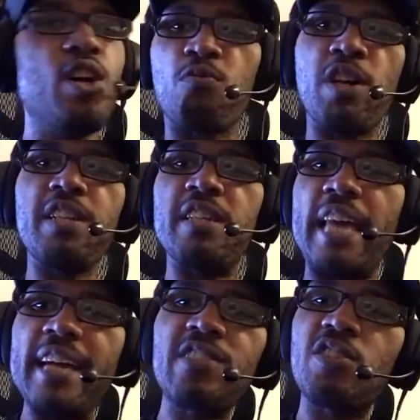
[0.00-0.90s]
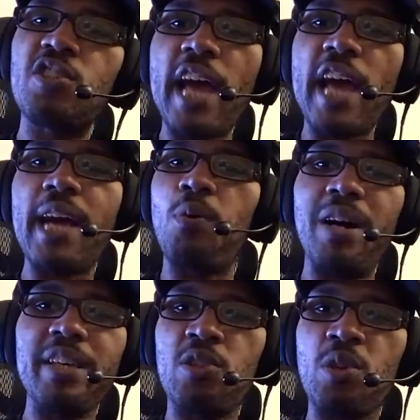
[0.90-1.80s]
run next to Shaq while
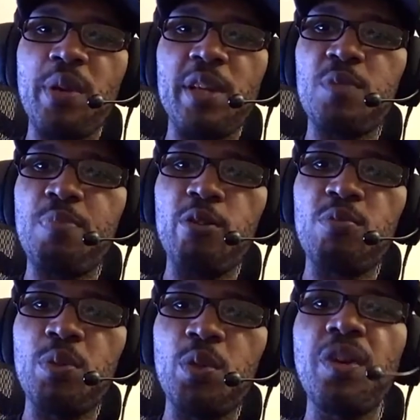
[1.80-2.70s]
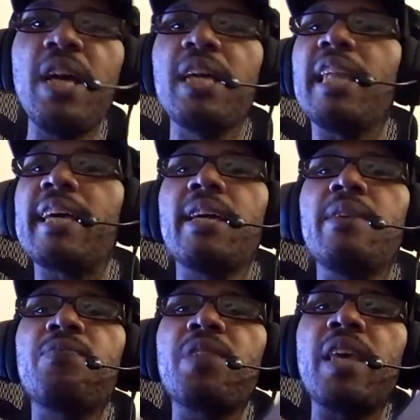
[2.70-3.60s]
he's doing his post move. Like,
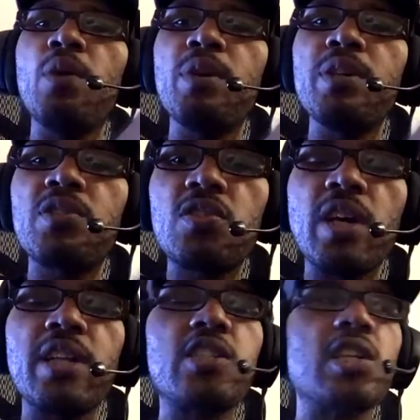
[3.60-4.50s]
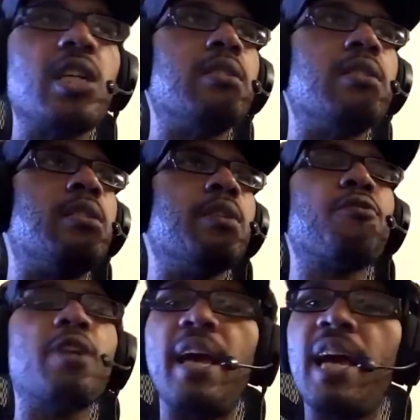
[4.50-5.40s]
it was such a
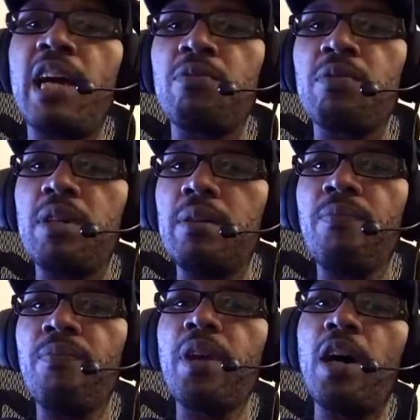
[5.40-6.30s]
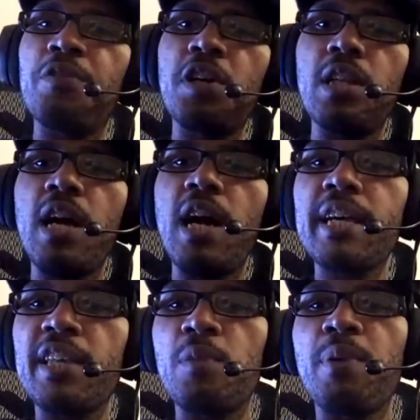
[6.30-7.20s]
different era of
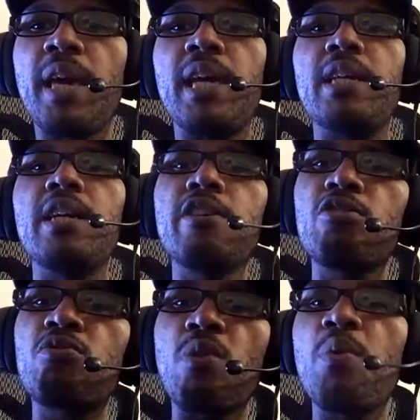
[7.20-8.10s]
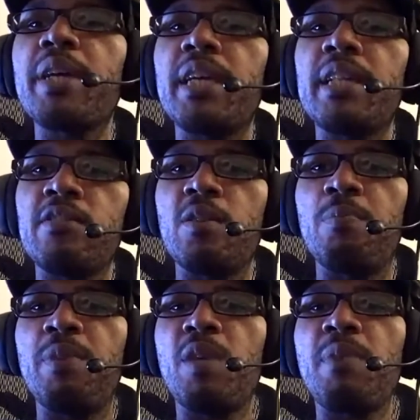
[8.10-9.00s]
clogging the paint, throwing it into the
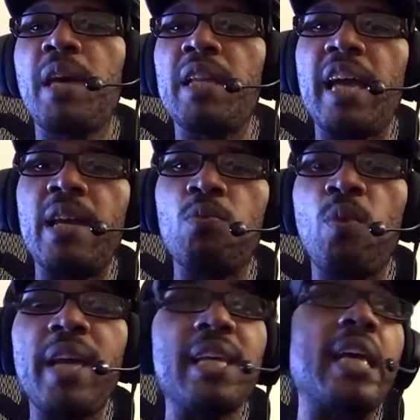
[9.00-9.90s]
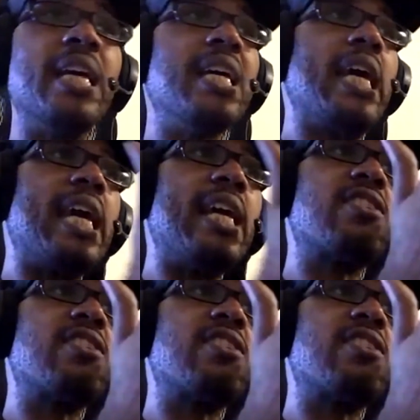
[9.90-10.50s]
big man and waiting. It's